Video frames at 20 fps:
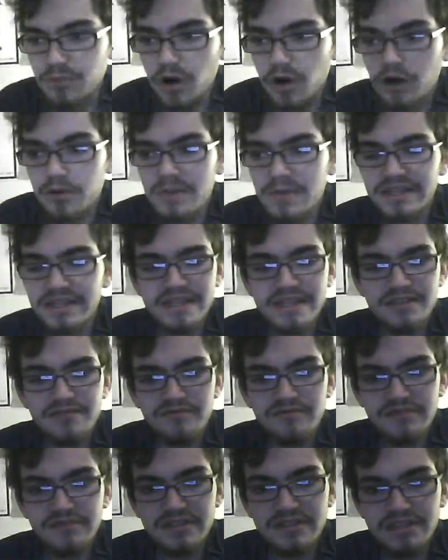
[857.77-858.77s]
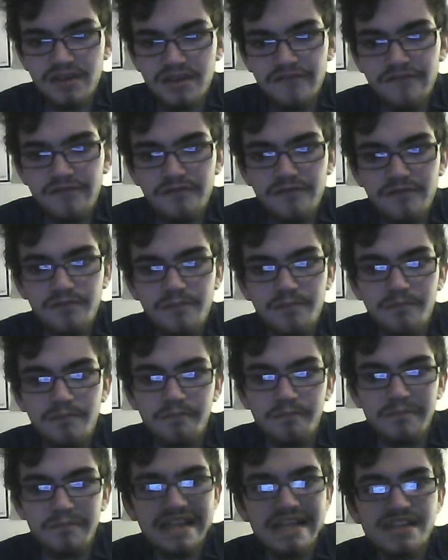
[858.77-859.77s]
augmented stuff.
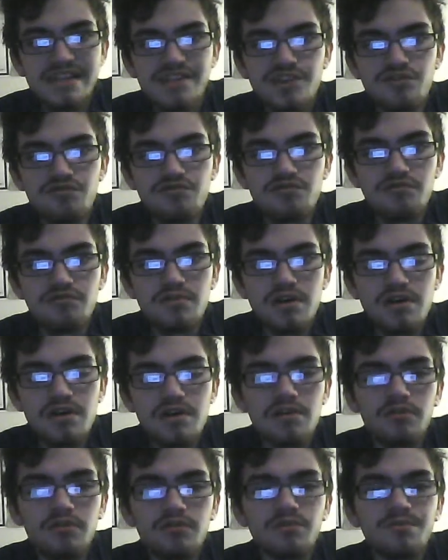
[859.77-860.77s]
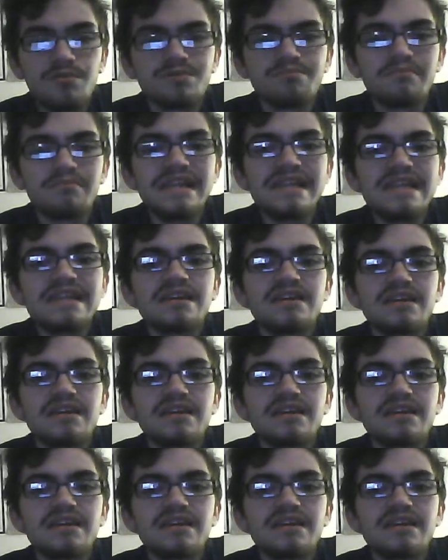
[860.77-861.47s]
Me too, or me.